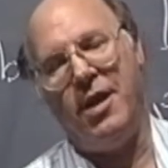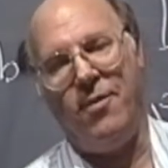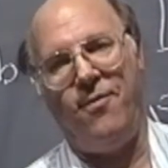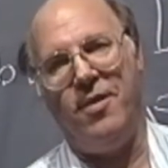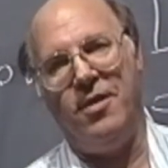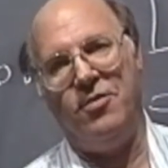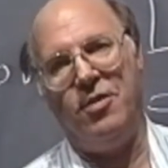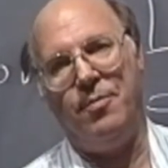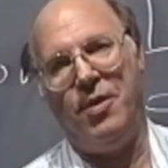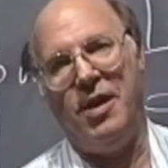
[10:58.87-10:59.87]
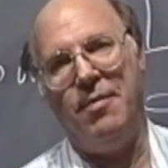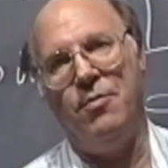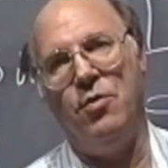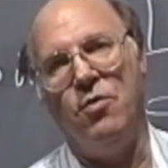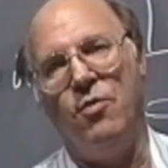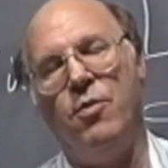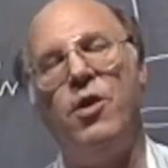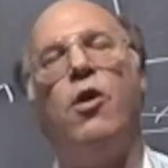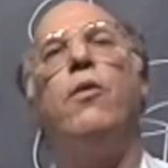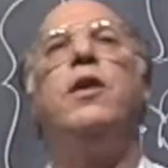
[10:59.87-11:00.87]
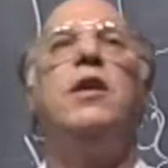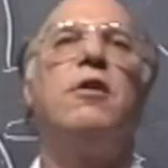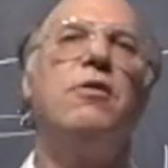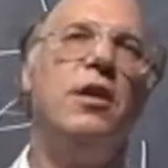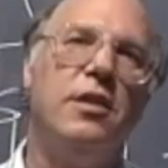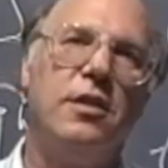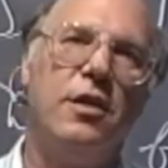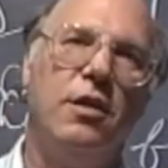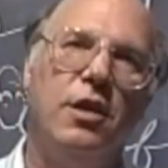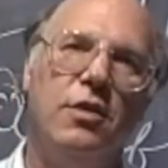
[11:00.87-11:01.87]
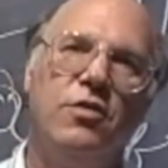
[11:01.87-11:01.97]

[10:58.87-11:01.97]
how far does the pot move? Well, we already agreed that there